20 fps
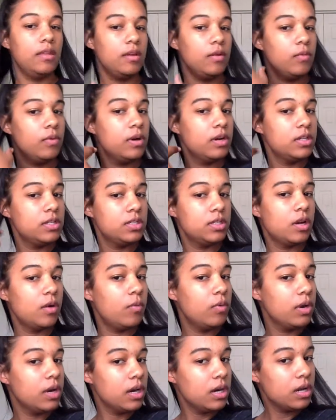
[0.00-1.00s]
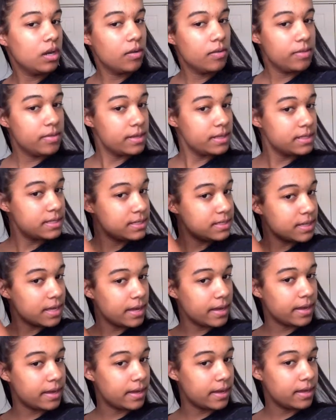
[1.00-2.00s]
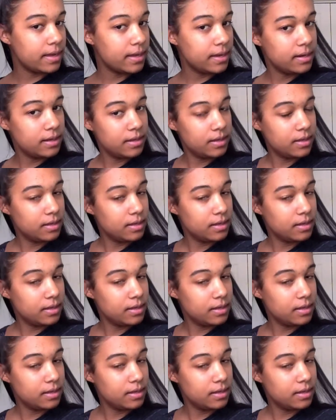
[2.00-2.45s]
then we're going to start working on this side.